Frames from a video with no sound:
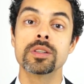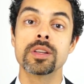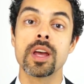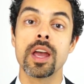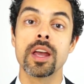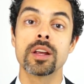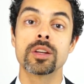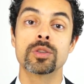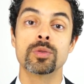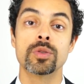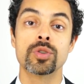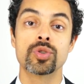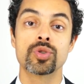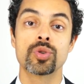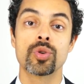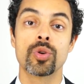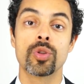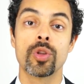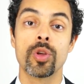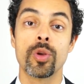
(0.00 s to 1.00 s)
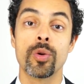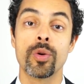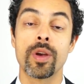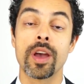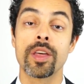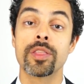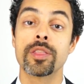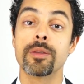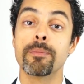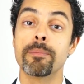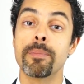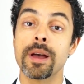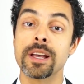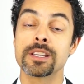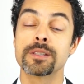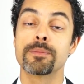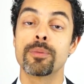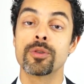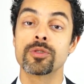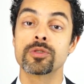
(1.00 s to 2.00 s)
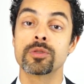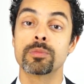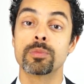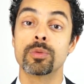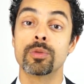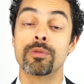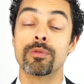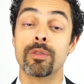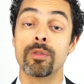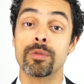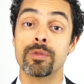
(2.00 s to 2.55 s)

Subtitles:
take to ensure that you get the best possible